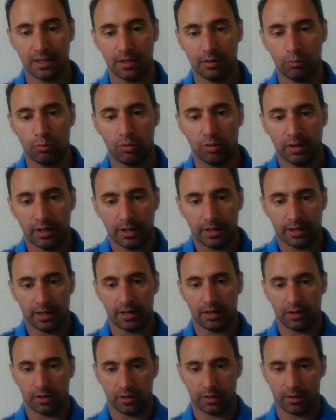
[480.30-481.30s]
well,
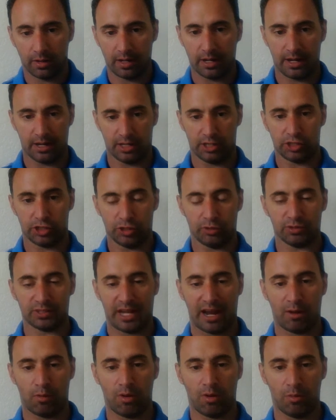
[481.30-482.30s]
it shows
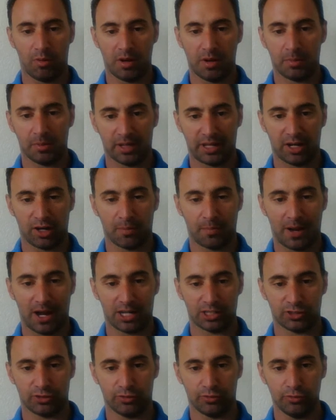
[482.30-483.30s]
how well we're able to get our
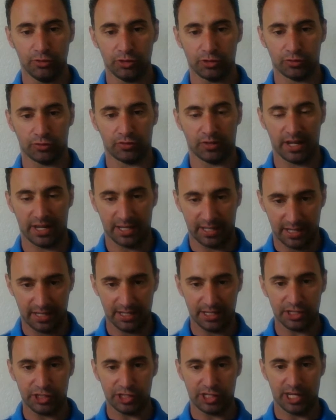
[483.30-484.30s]
posture in neutral and
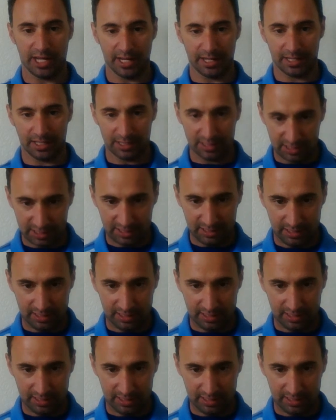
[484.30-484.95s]
initiate and